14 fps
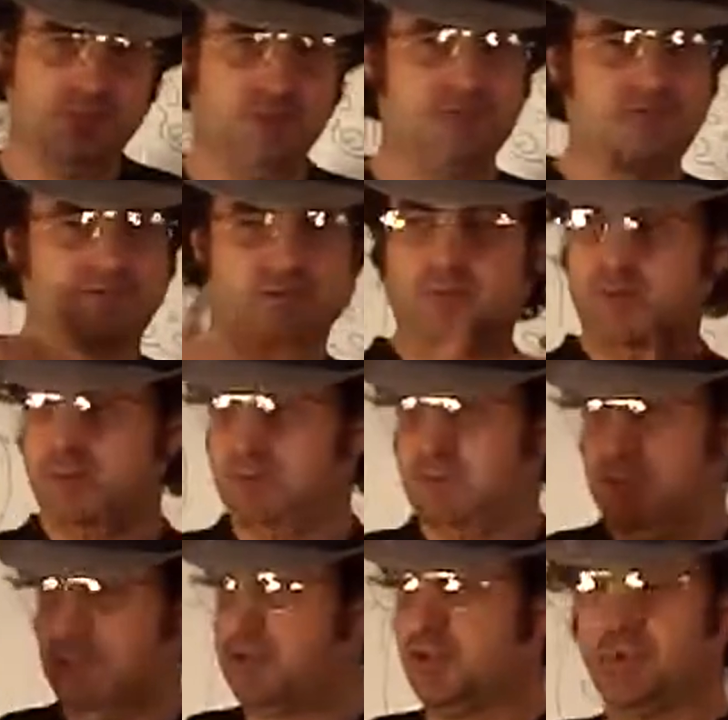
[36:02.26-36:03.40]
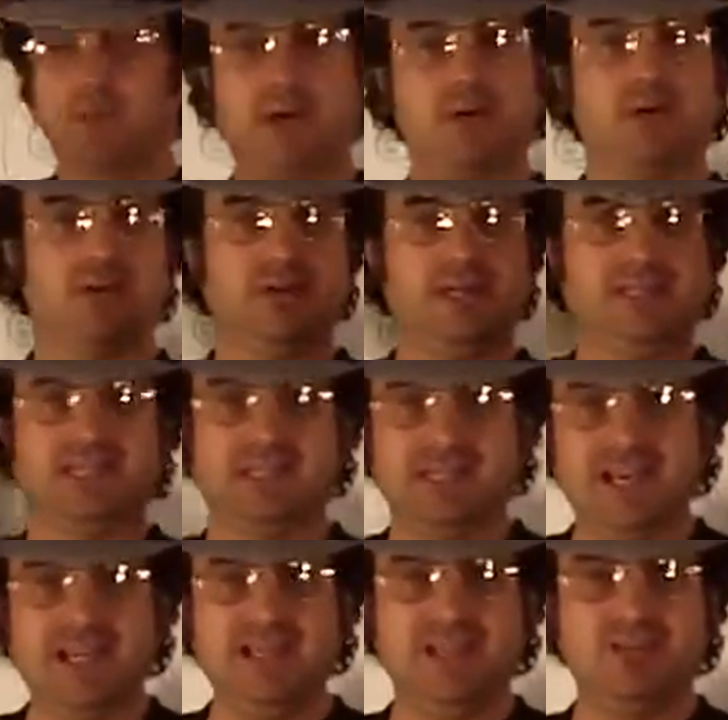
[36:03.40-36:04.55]
be used for, well, electrical power. Like the
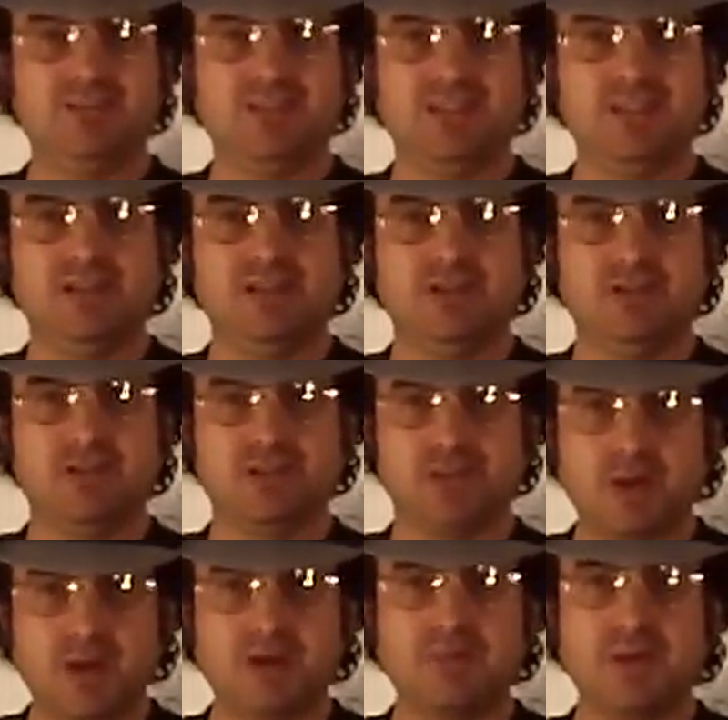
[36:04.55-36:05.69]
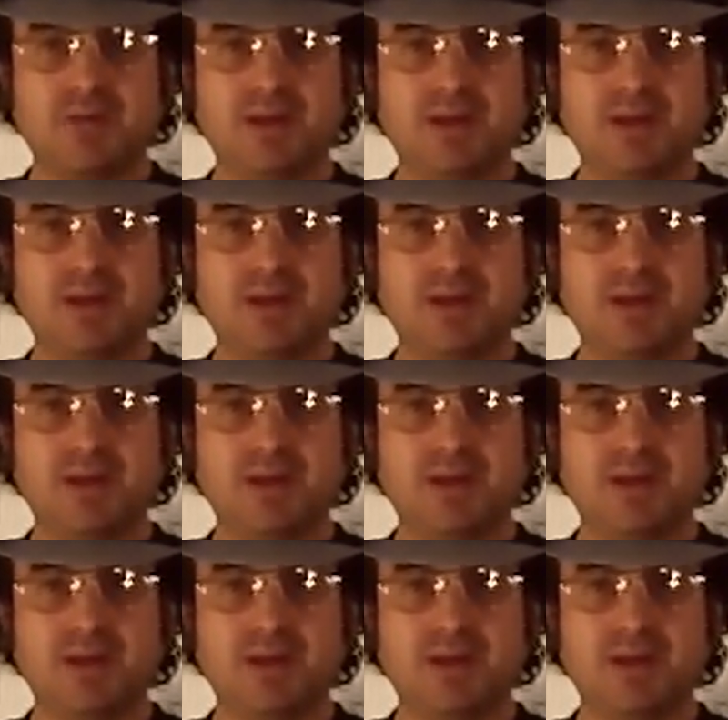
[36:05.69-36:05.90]
light you see surrounding me